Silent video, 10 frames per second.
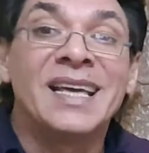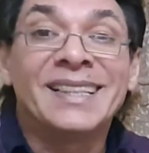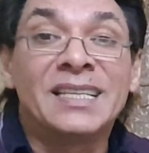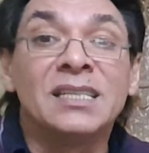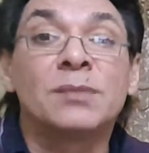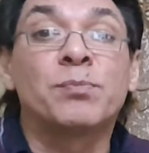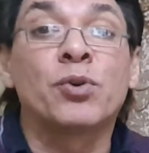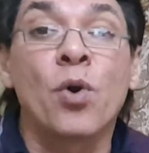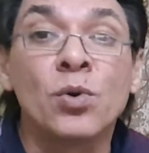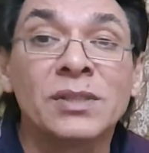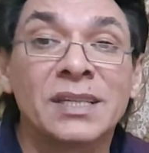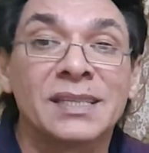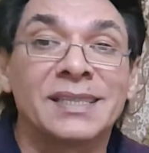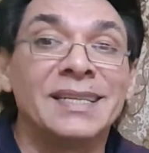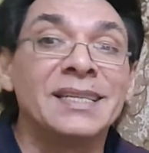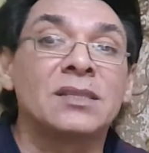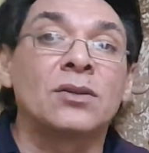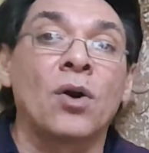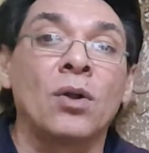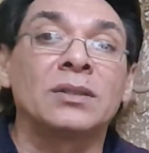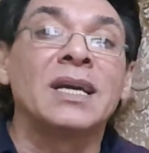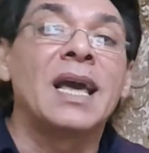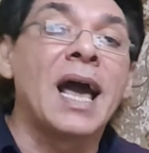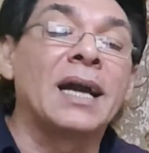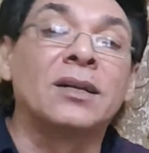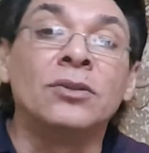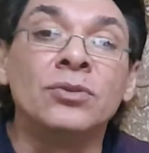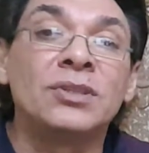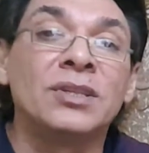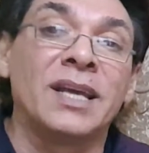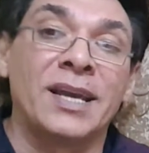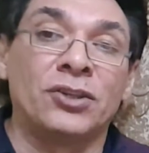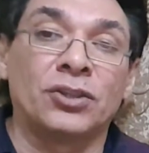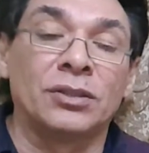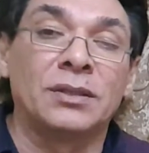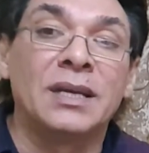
This process is called agglutination.